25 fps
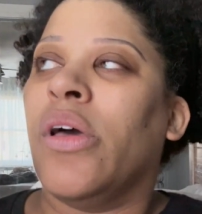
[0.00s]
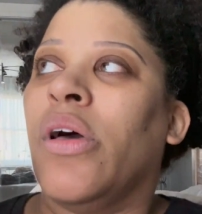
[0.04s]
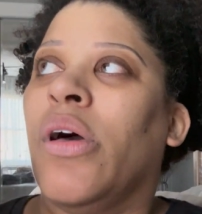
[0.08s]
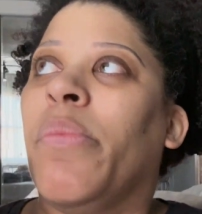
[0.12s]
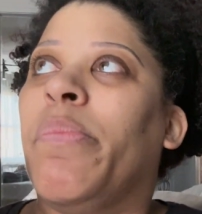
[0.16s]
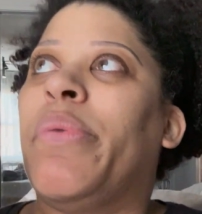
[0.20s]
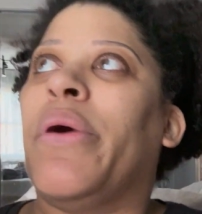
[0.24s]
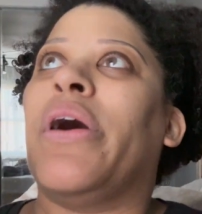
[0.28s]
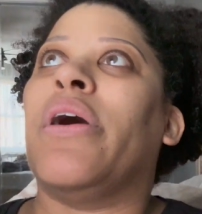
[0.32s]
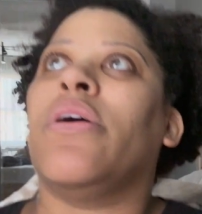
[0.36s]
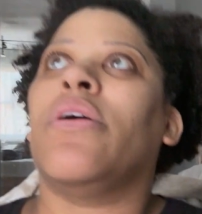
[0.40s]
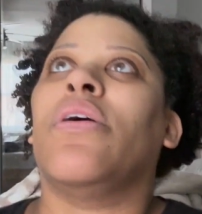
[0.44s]

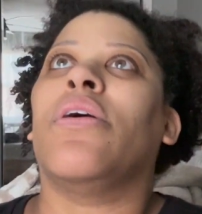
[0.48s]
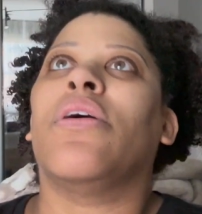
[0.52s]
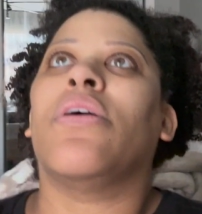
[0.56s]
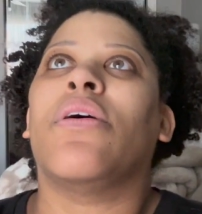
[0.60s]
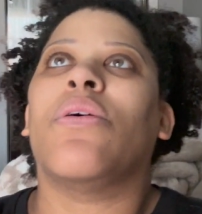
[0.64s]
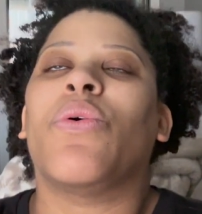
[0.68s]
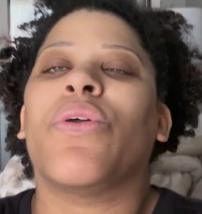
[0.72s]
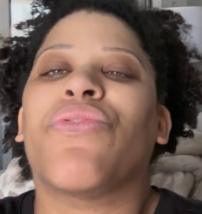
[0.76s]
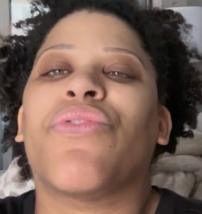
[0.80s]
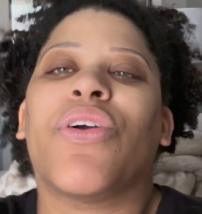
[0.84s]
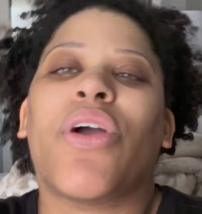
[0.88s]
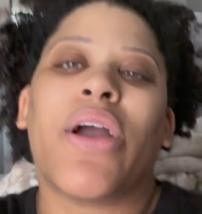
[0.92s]
But
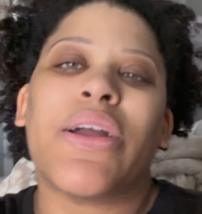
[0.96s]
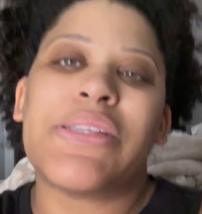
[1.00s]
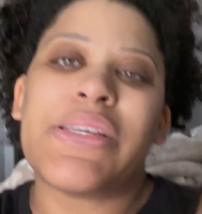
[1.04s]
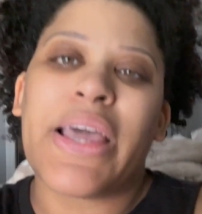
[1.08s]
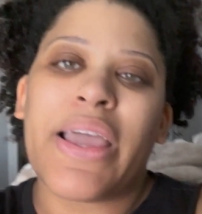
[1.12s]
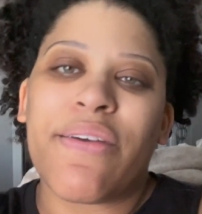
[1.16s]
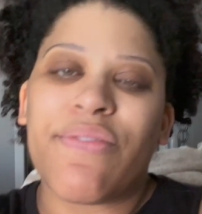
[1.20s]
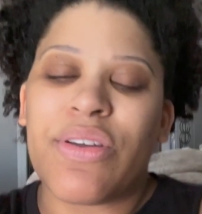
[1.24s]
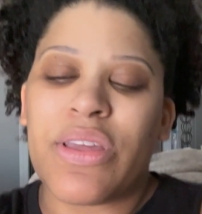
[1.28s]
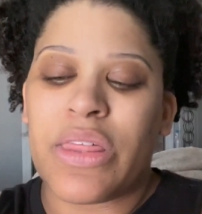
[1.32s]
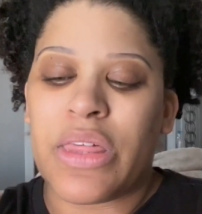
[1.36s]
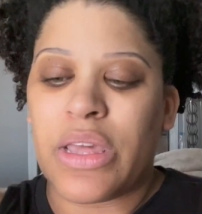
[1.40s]
with regard to
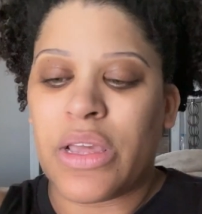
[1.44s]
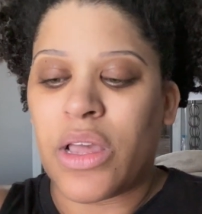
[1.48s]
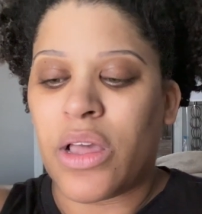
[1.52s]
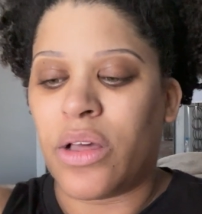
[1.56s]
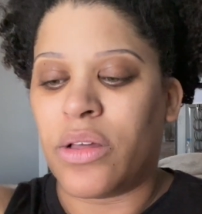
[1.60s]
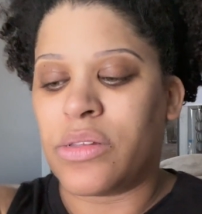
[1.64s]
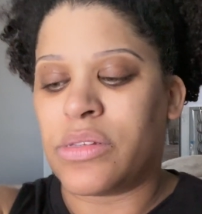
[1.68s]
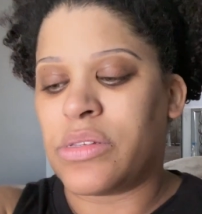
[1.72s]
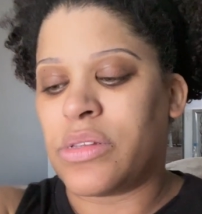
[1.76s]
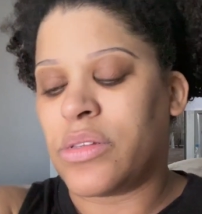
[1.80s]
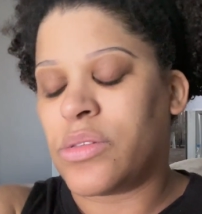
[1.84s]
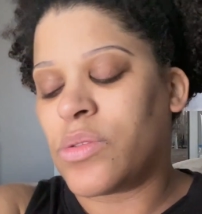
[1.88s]
everything
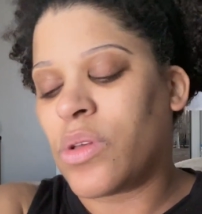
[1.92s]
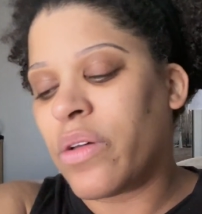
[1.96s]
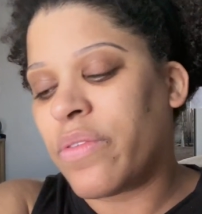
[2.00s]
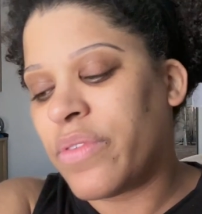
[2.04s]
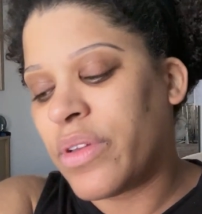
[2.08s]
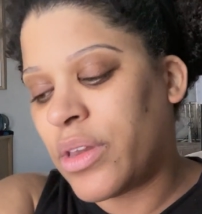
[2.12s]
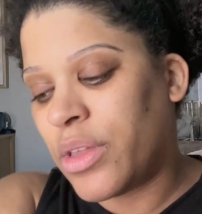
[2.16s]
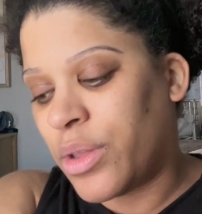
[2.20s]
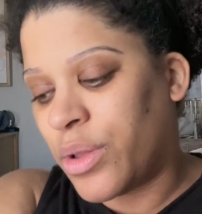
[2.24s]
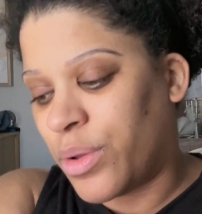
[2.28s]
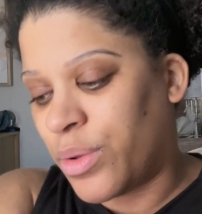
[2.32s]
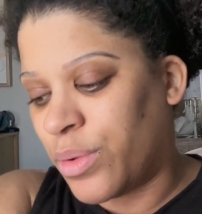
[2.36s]
else, I saw a
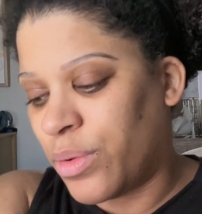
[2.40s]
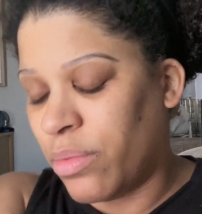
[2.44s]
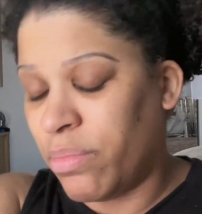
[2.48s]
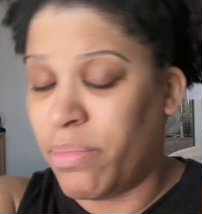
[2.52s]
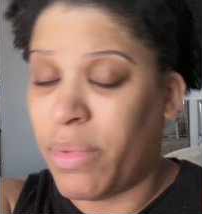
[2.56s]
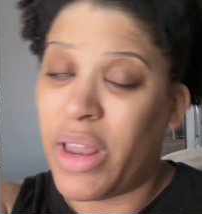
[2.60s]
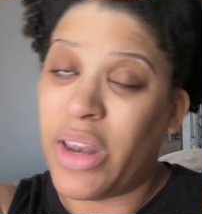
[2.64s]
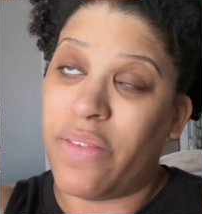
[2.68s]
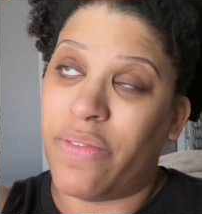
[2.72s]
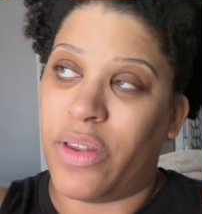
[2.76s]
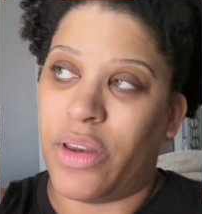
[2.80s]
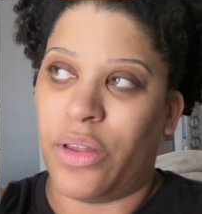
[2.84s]
video,
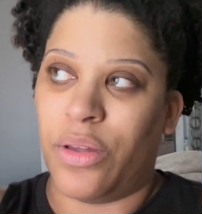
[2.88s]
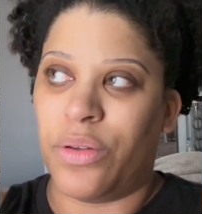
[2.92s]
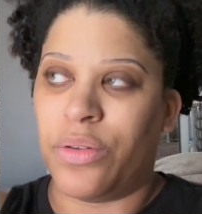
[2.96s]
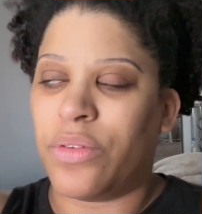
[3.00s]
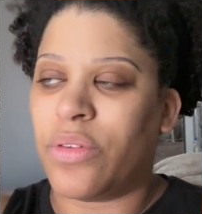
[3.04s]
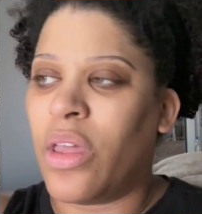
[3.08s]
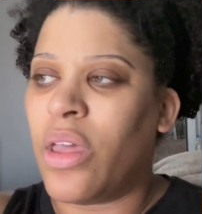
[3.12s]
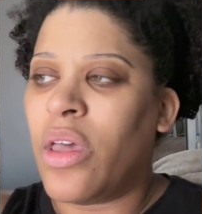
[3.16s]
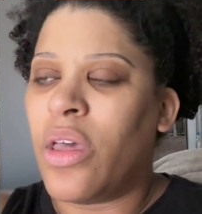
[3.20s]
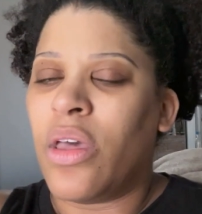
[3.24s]
many videos,